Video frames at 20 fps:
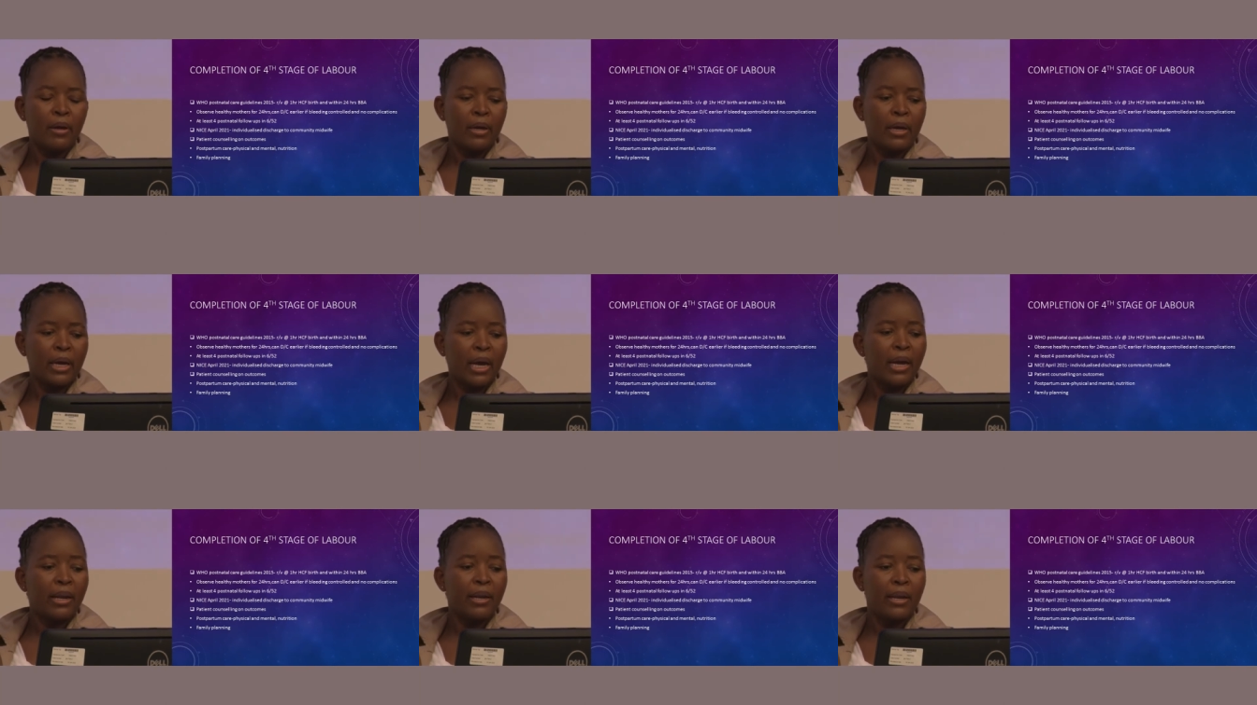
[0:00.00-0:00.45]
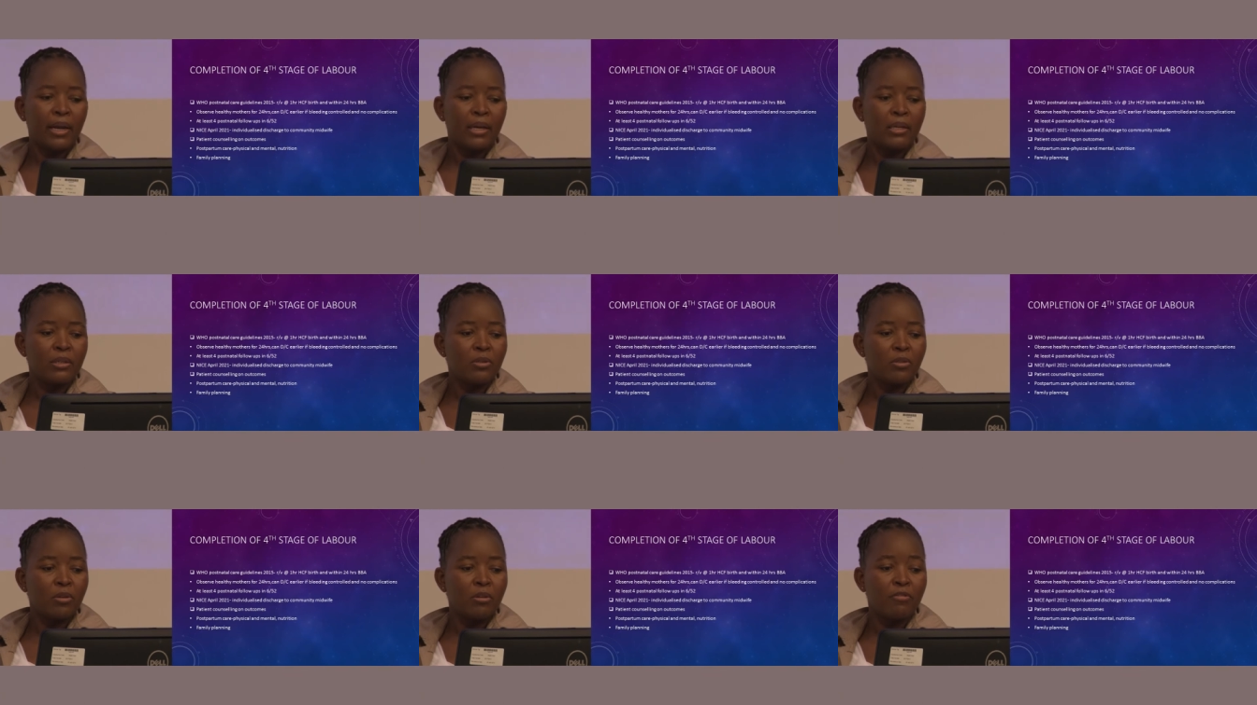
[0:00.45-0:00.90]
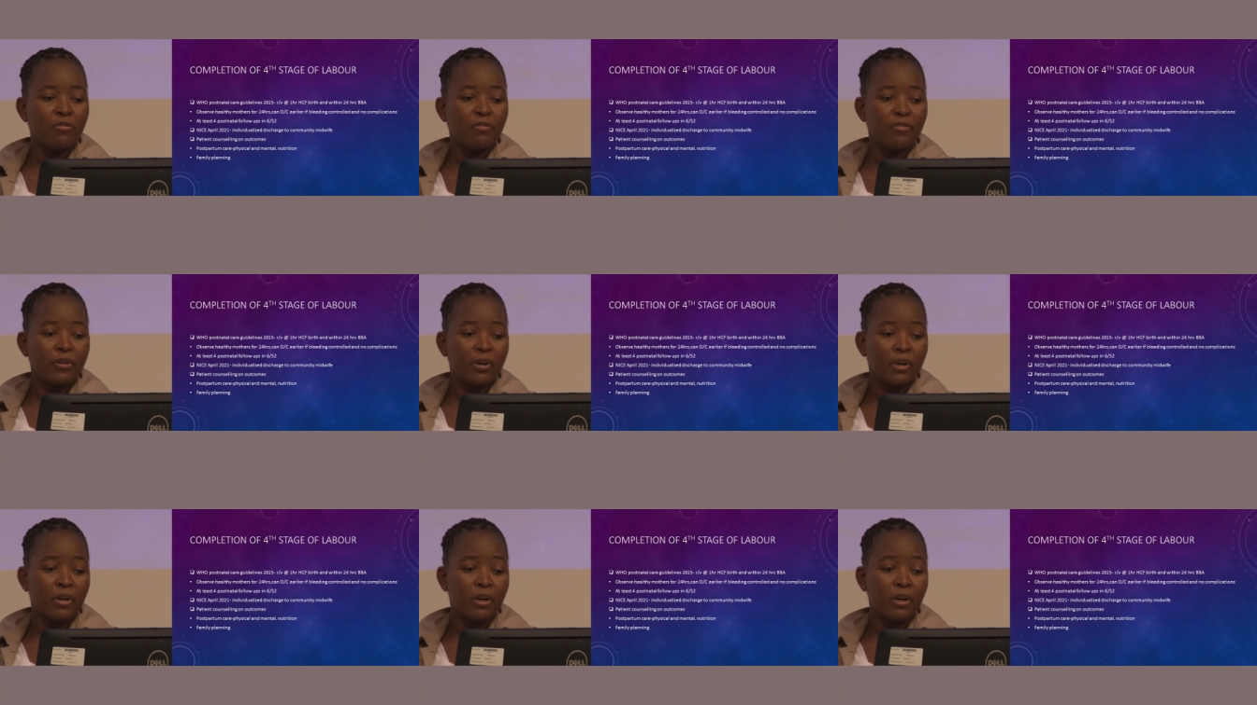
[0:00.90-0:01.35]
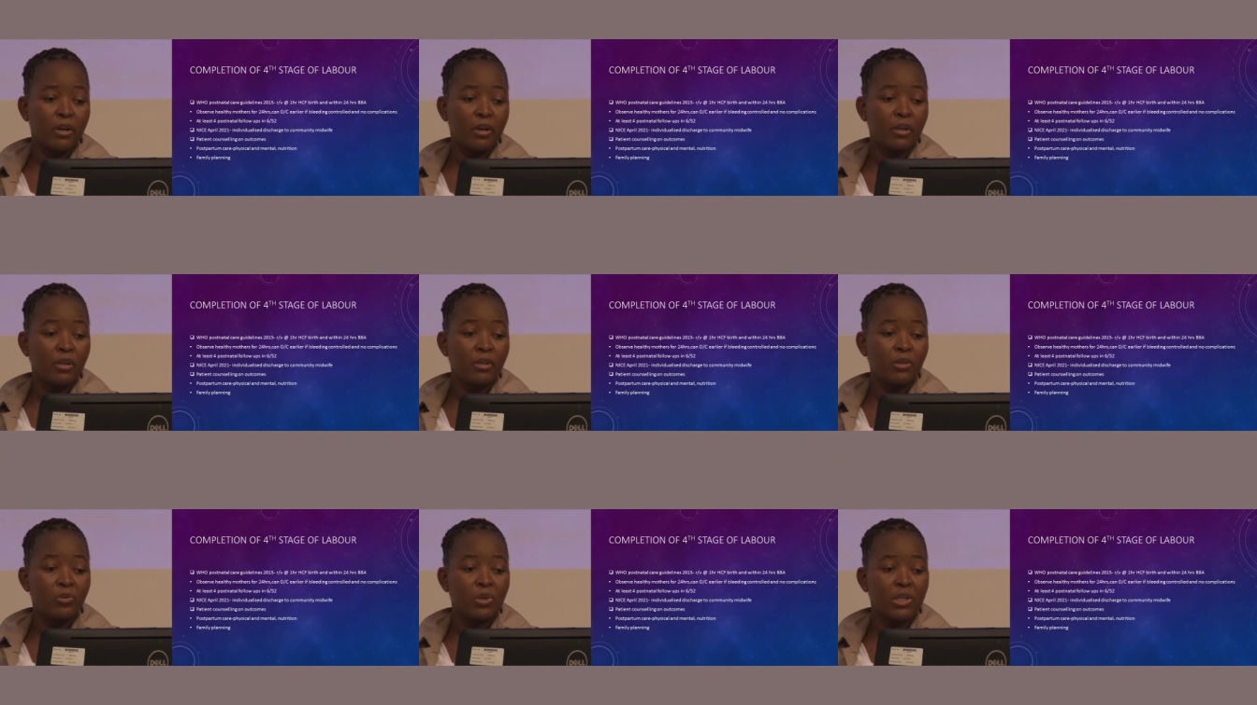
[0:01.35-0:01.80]
guidelines of uh,
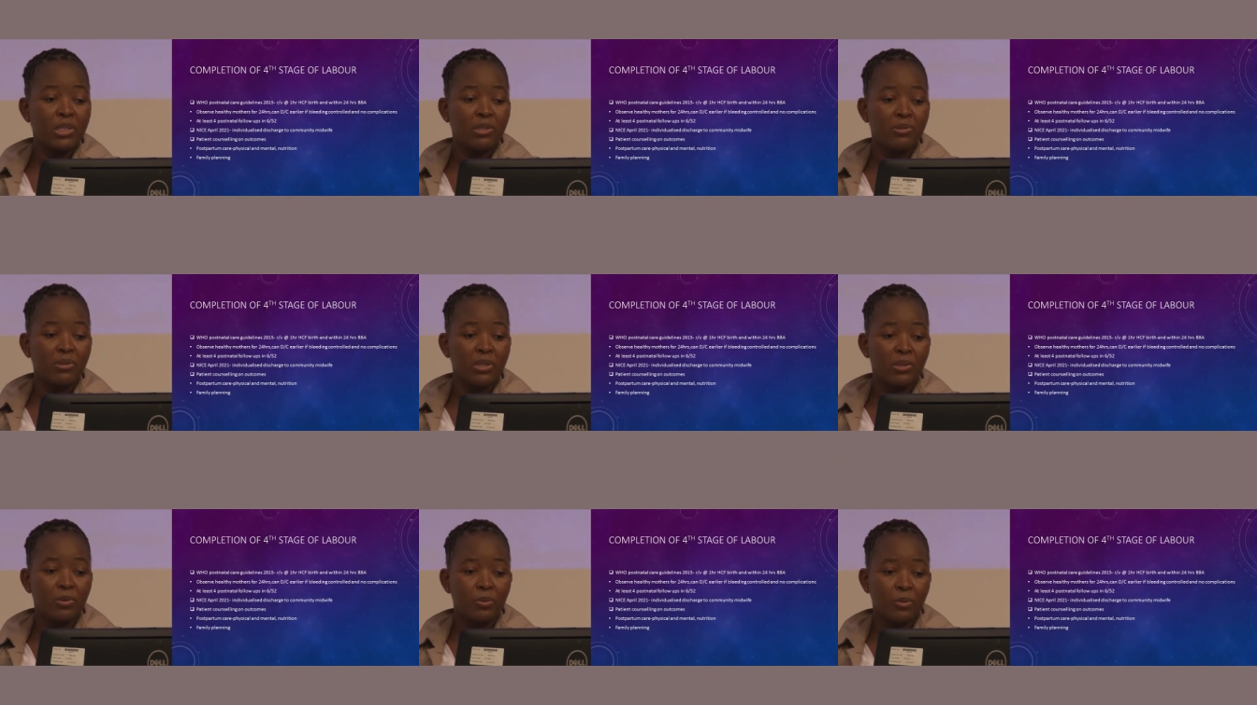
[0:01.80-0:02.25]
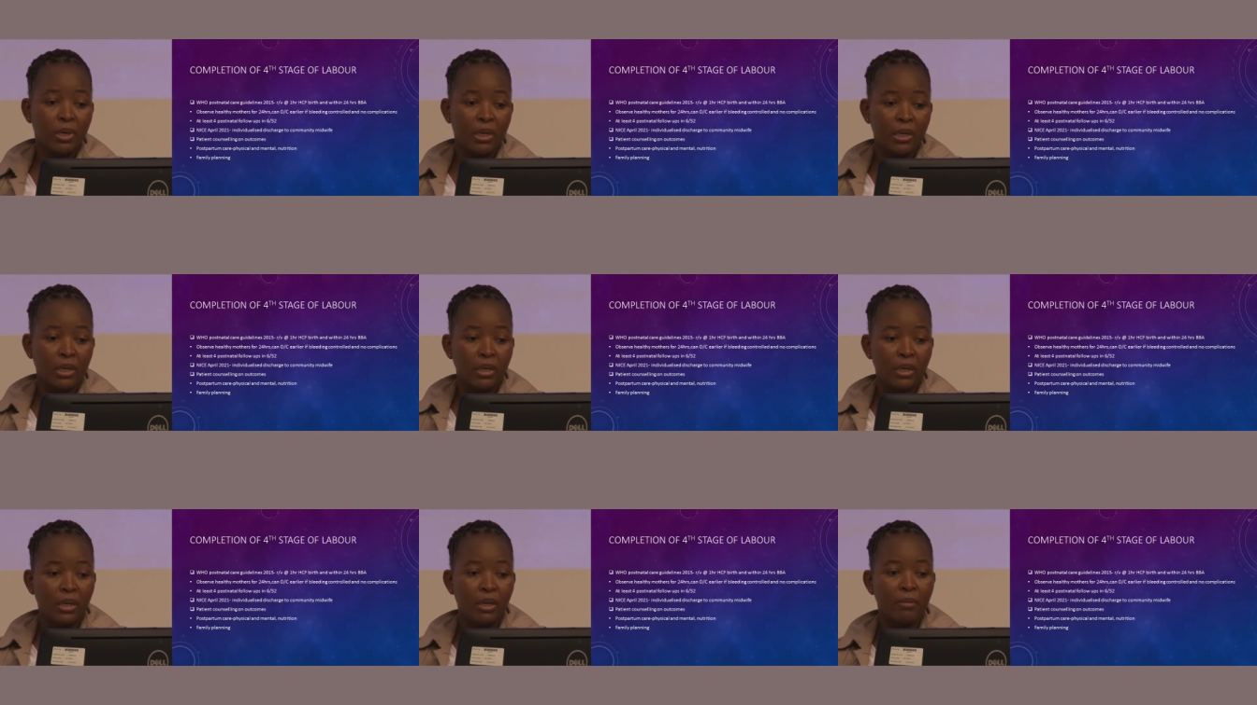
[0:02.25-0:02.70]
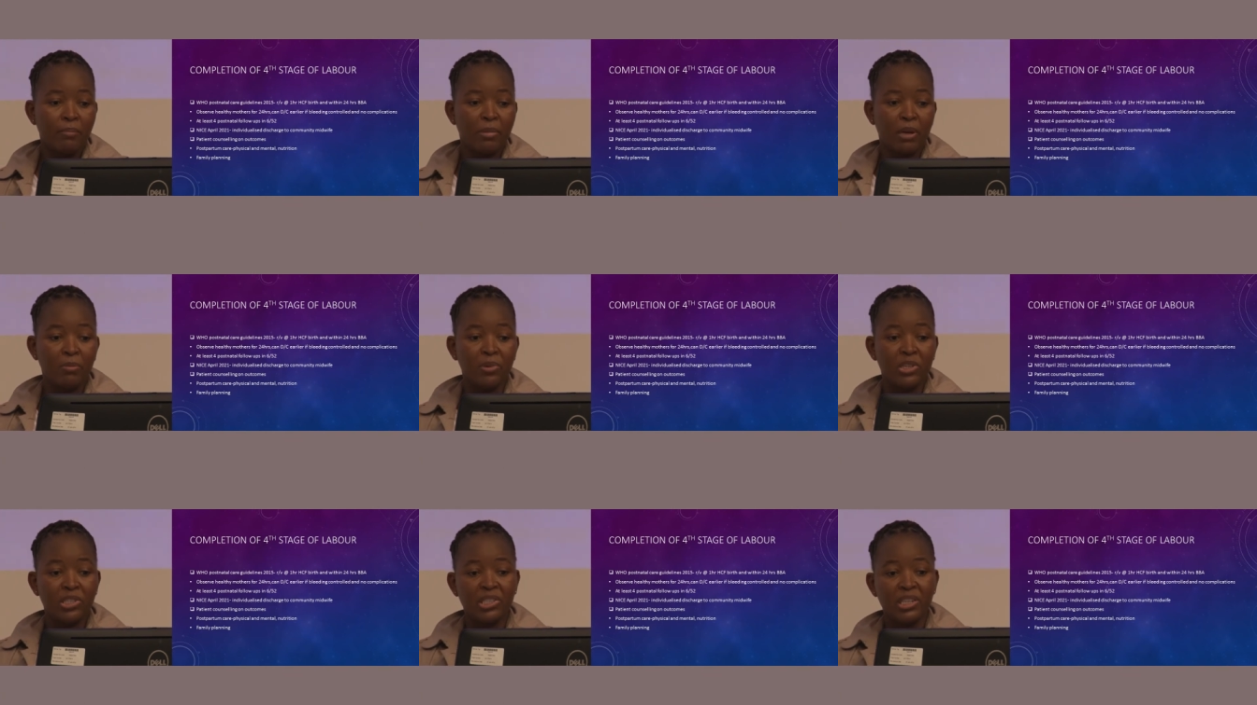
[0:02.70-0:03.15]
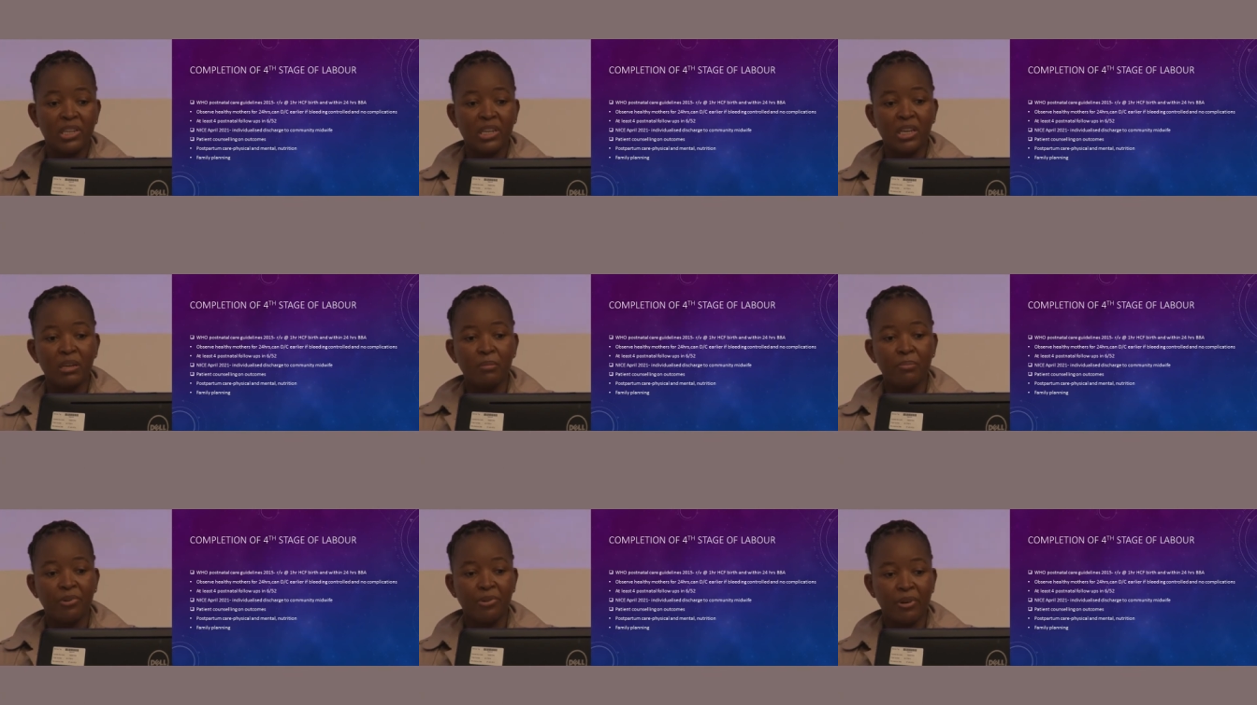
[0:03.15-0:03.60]
2021, published in
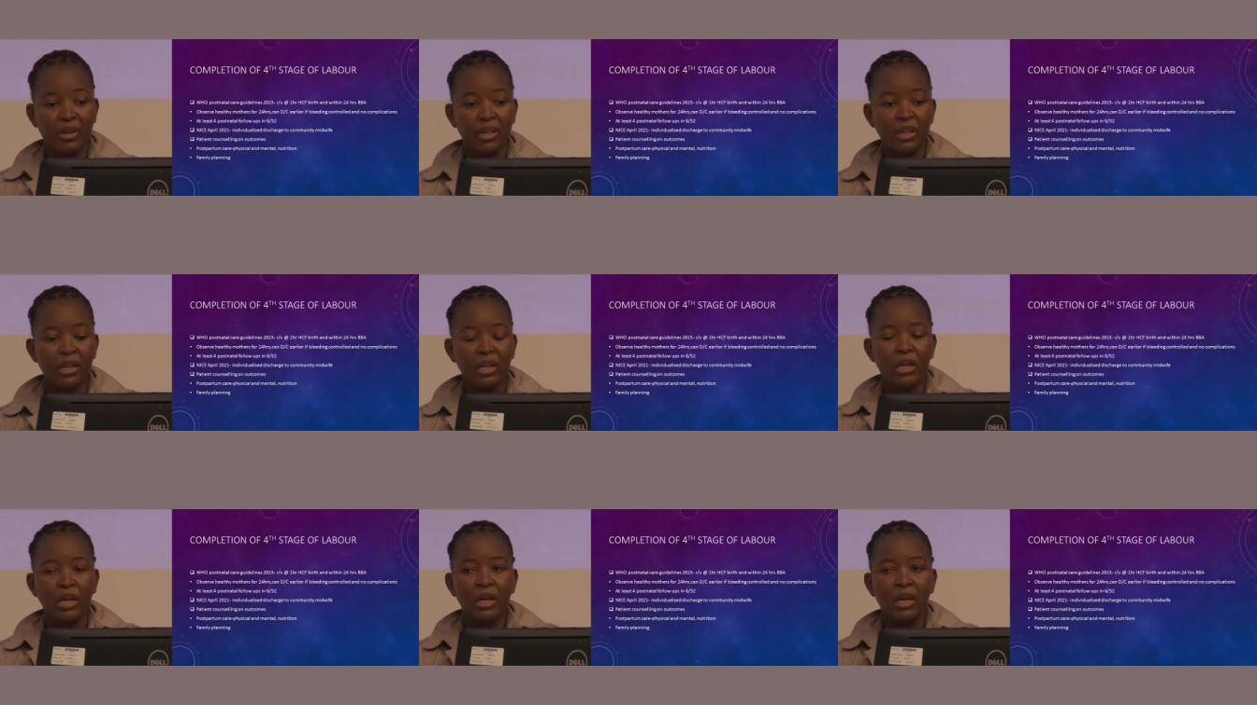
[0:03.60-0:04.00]
April,